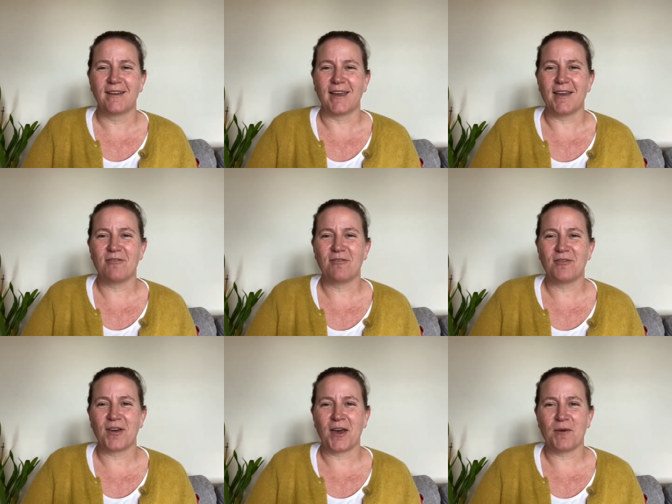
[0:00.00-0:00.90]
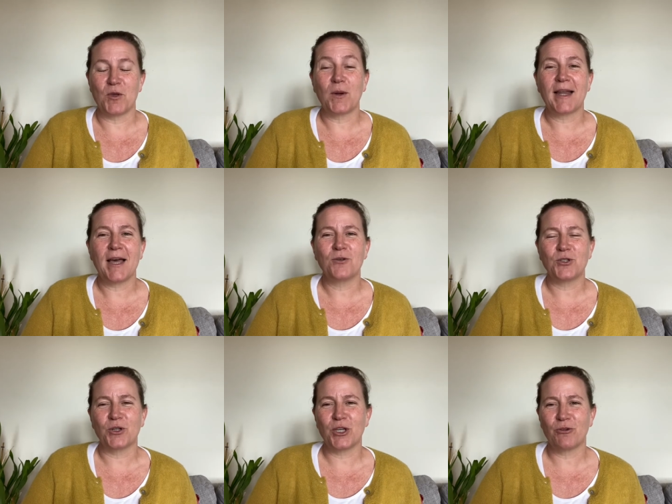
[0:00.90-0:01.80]
if um, you allowed
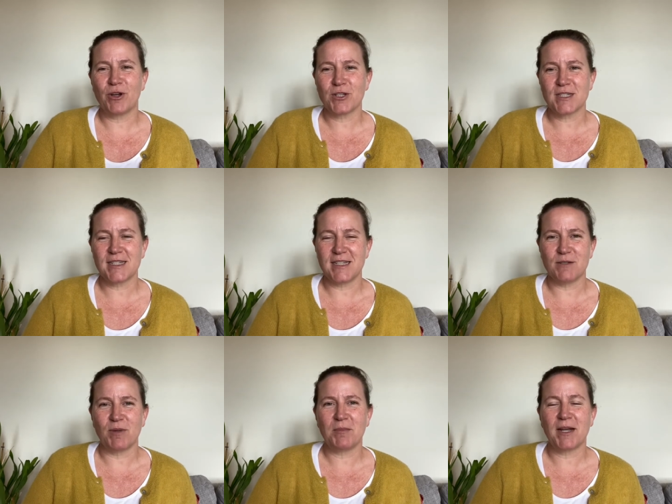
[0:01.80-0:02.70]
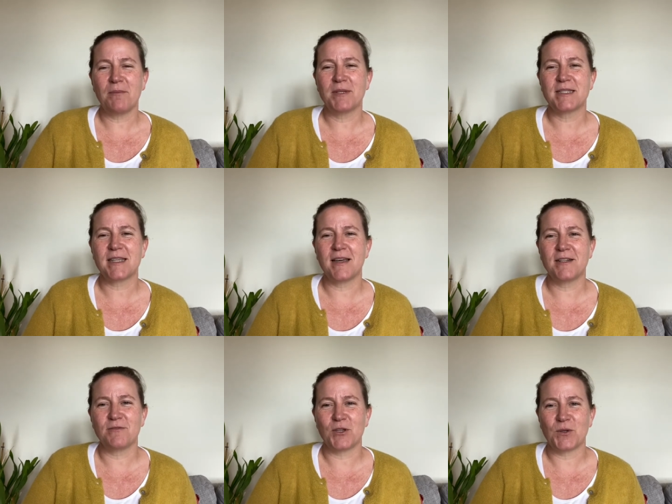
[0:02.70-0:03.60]
your curiosity to bubble up inside
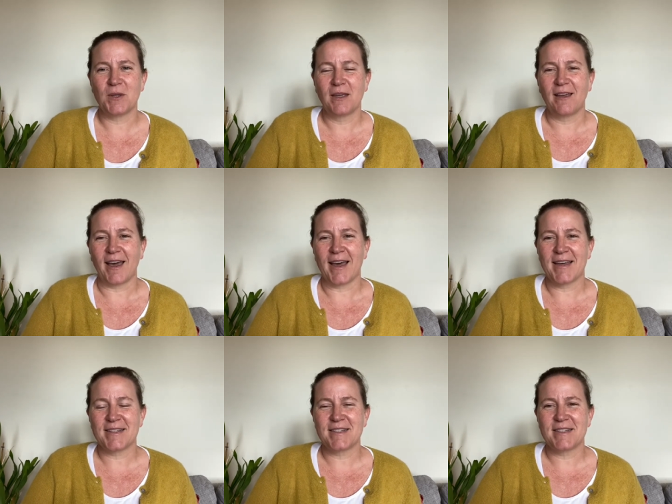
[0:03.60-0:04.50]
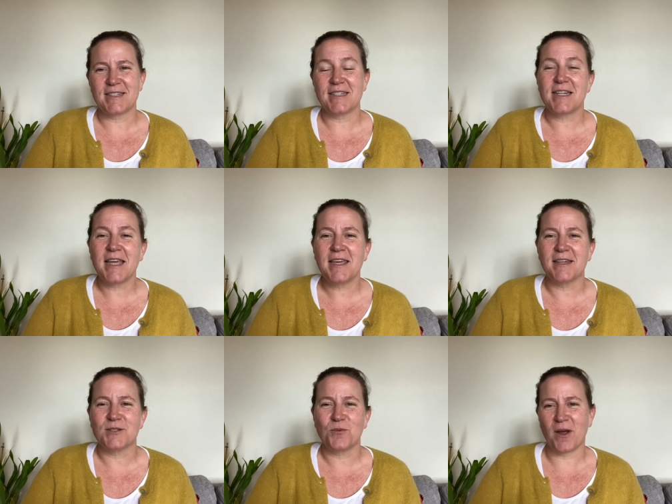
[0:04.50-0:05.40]
of you and to take
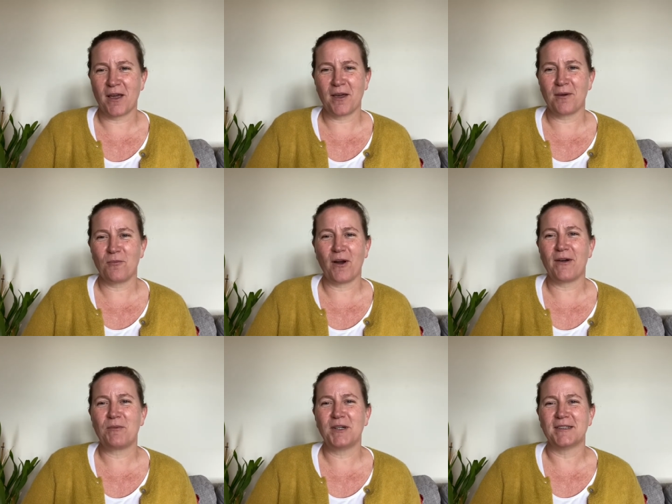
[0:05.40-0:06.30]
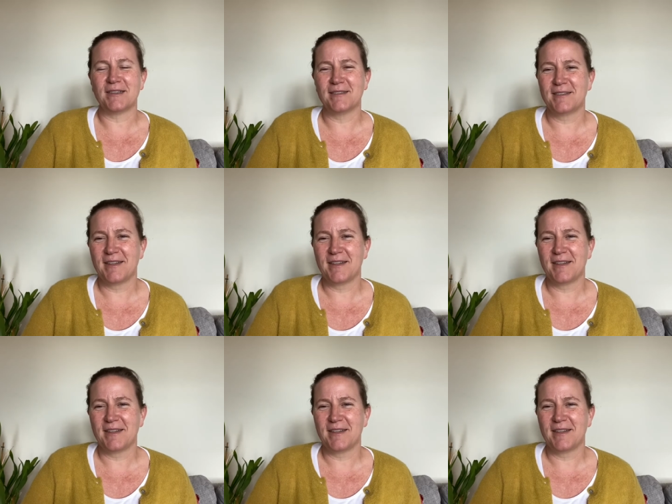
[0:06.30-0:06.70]
it where, where it will.